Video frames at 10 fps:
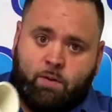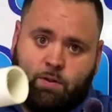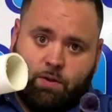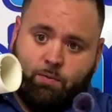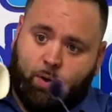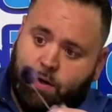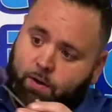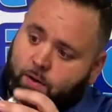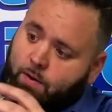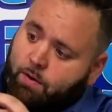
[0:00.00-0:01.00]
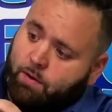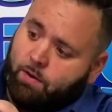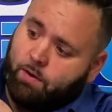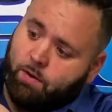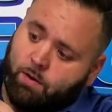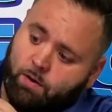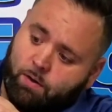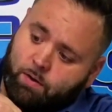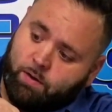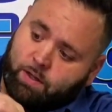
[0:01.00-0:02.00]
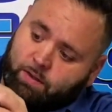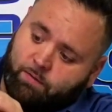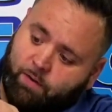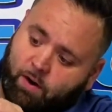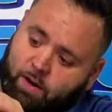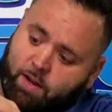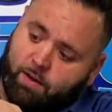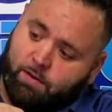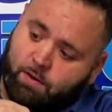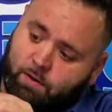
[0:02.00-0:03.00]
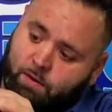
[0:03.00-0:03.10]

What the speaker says: So you want to get the very end